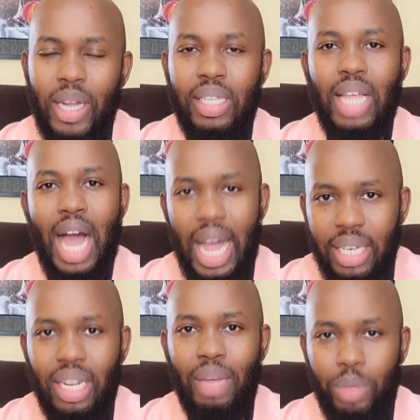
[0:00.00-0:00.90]
it is
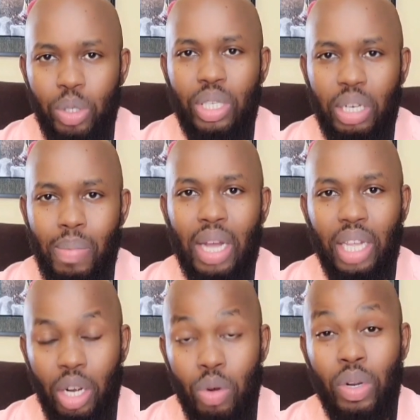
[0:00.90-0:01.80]
high time you sit
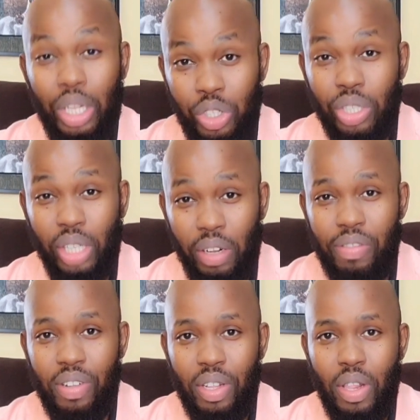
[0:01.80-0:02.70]
back and look at
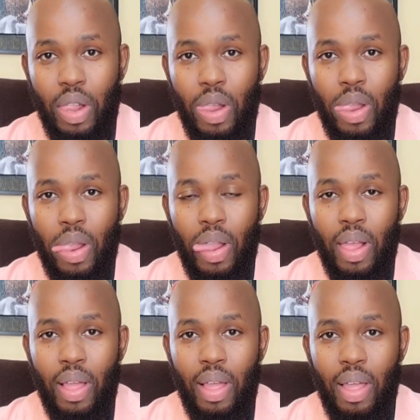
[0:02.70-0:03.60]
yourself
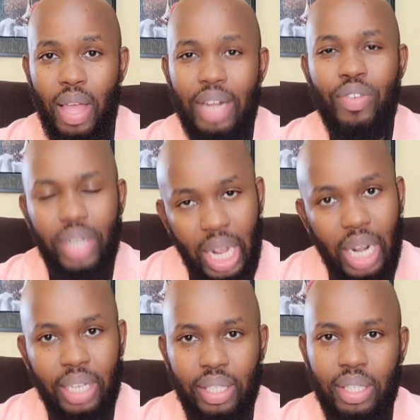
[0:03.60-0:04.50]
and
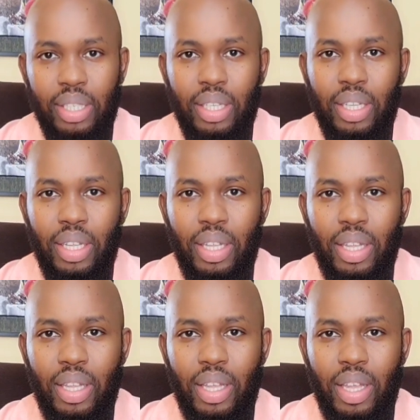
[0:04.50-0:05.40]
realize
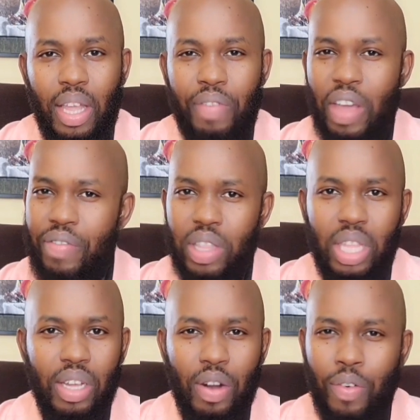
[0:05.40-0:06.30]
if
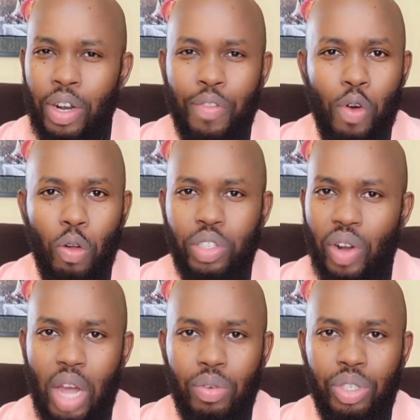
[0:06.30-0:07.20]
everything revolves
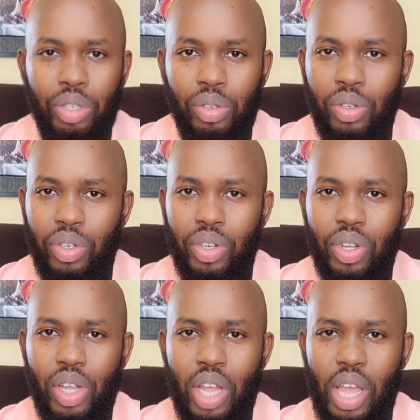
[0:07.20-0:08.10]
around you,
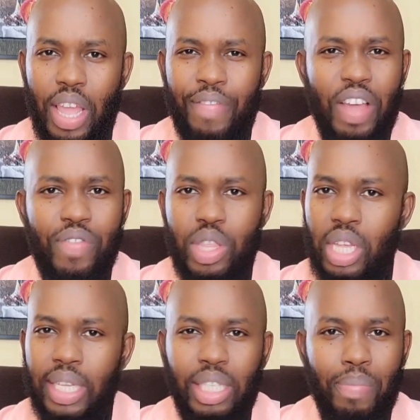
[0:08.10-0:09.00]
if
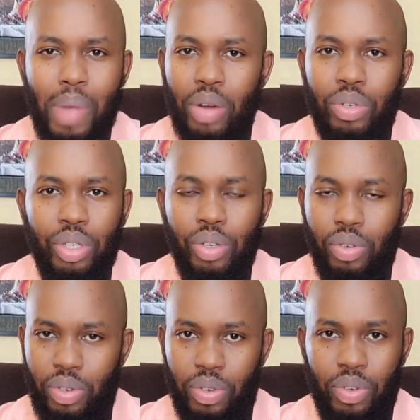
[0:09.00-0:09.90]
everything is about
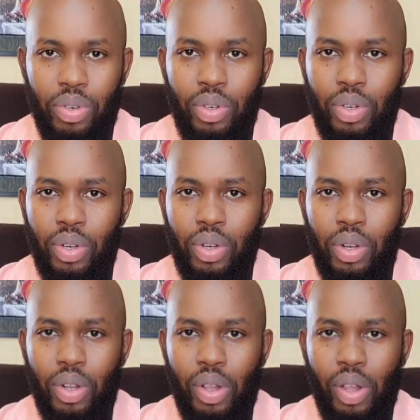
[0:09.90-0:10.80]
you,
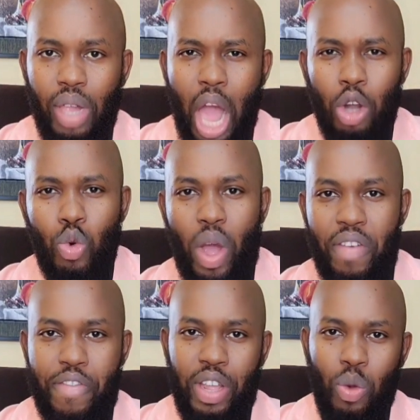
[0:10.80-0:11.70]
how do
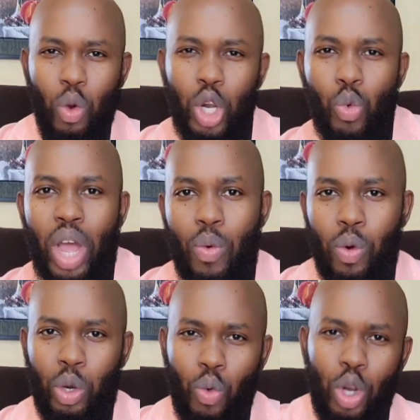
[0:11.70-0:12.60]
I feel? What do I
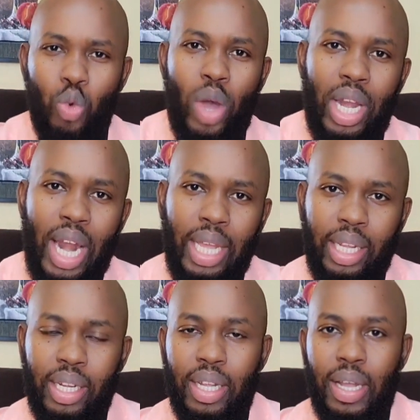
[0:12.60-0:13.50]
want? What do I
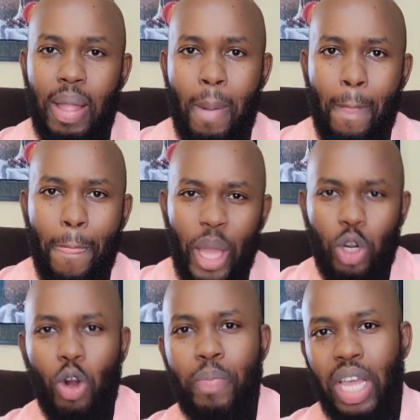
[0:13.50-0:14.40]
like? They
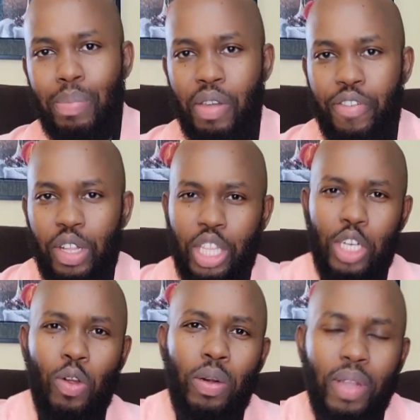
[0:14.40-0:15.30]
don't make me feel.
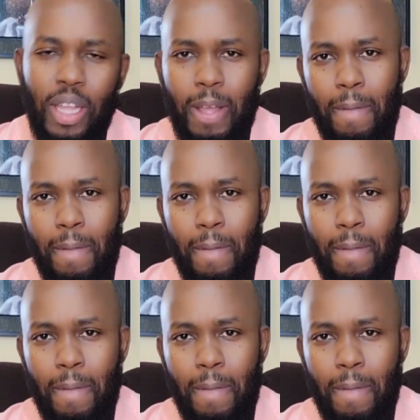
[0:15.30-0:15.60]
They don't.